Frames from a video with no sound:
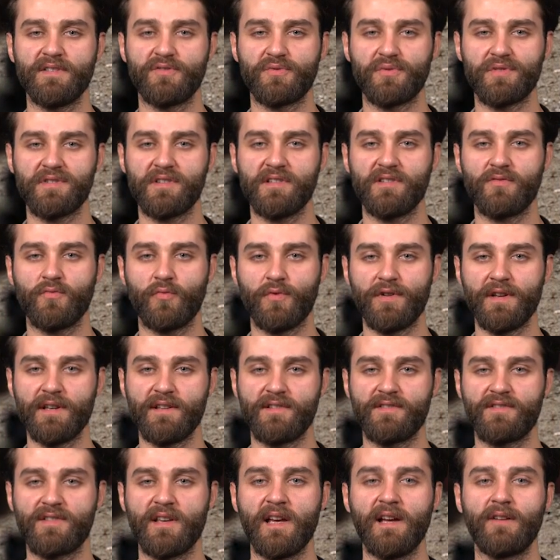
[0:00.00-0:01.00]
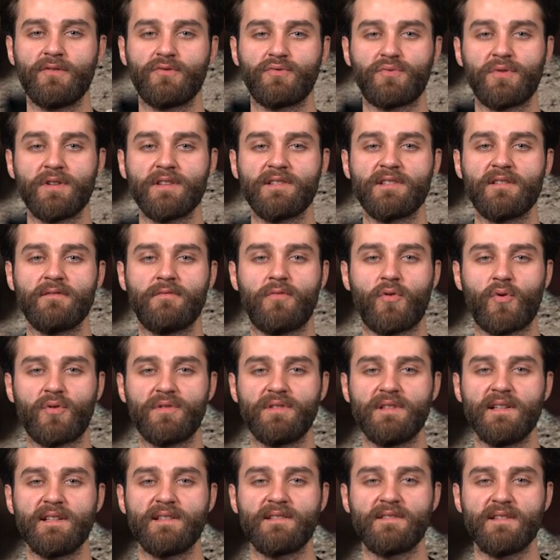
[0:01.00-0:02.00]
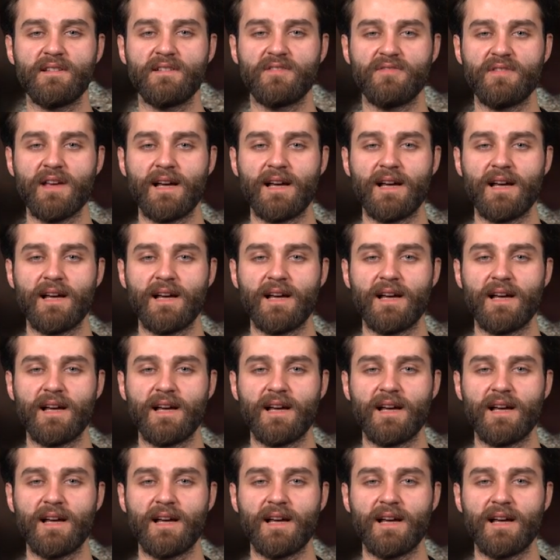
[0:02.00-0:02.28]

in recent weeks. The reason for this is